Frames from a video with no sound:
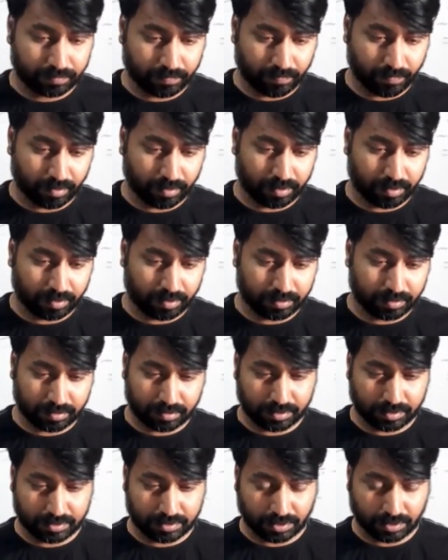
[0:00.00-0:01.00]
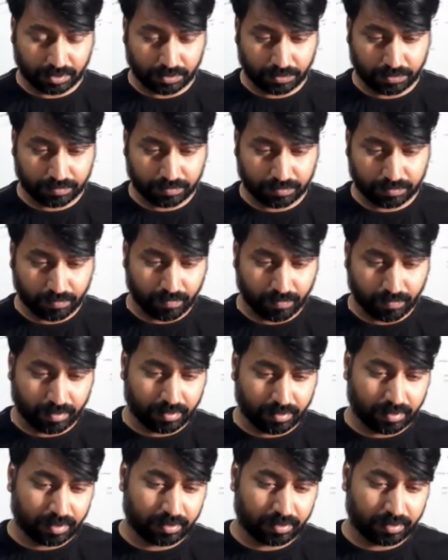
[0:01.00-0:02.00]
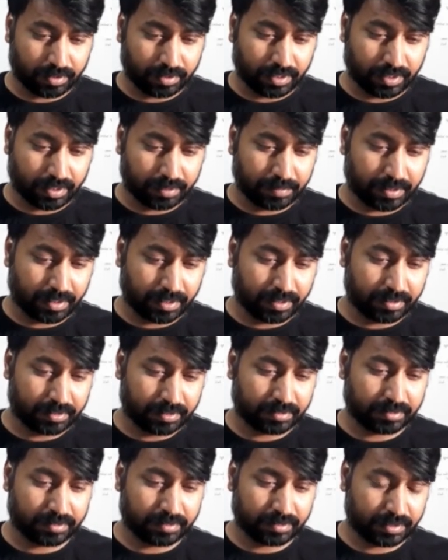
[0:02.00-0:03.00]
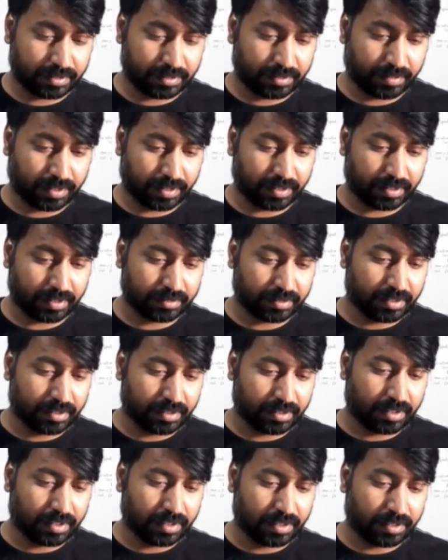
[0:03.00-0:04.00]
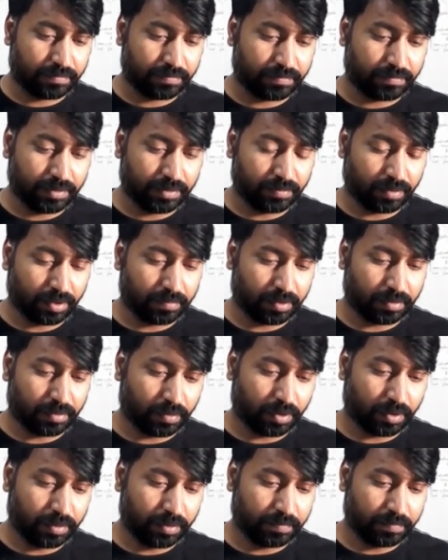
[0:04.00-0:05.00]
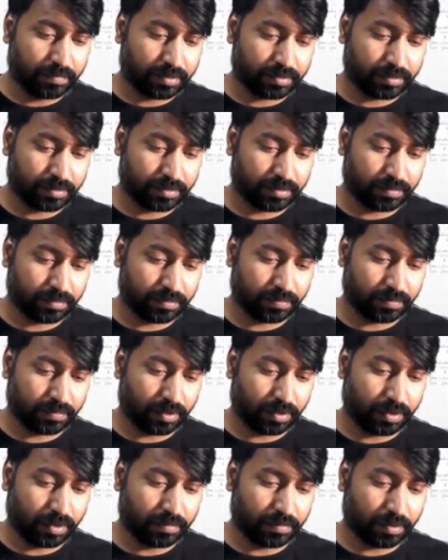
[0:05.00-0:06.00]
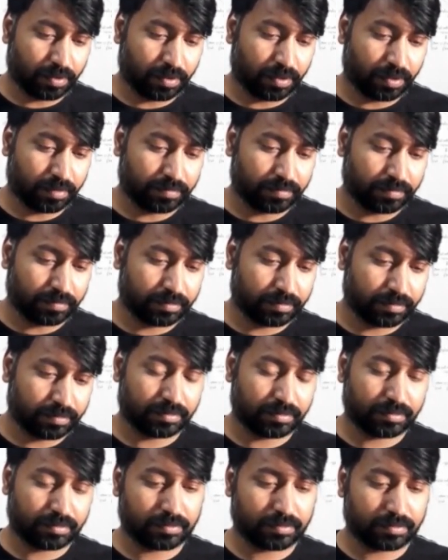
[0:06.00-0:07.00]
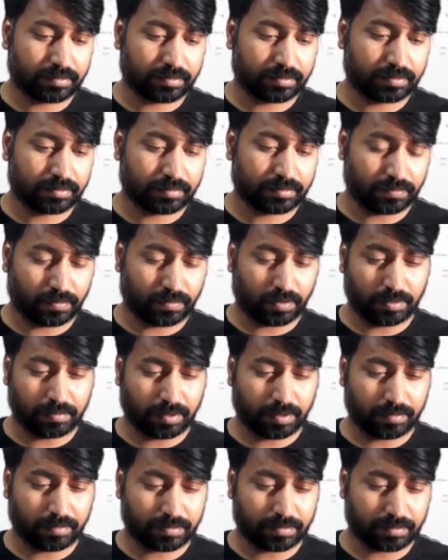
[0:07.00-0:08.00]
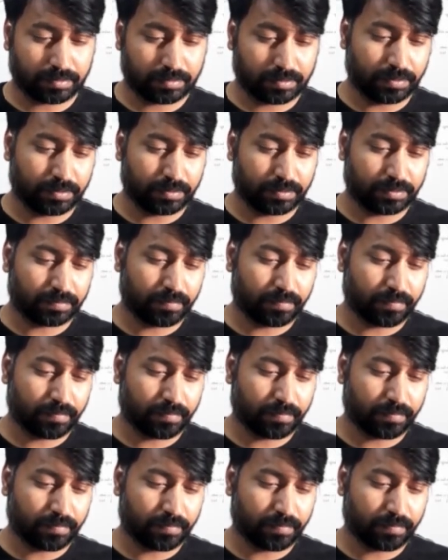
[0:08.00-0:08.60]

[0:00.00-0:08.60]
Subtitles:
solute. Okay, let me write. It is defined as V volume, or volume of solute